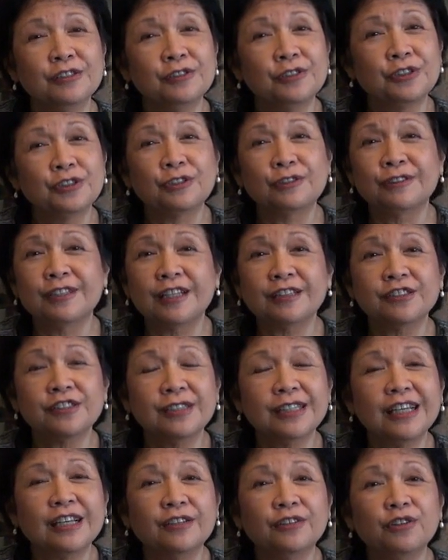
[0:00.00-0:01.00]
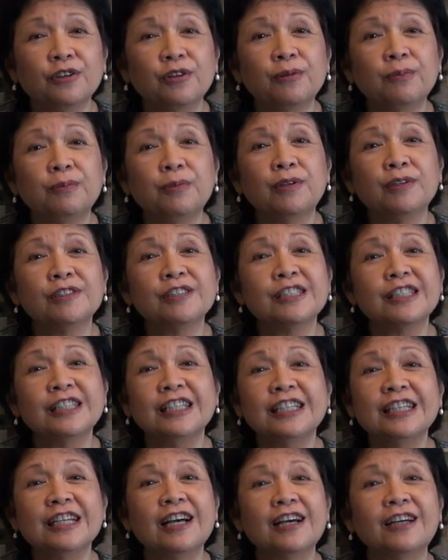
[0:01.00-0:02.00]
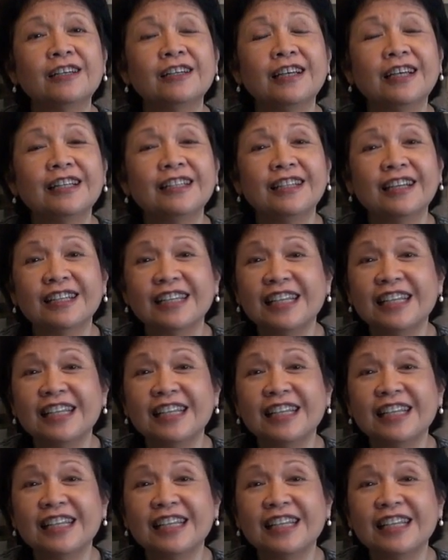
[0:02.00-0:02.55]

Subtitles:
So that's the adobo, sinigang, and the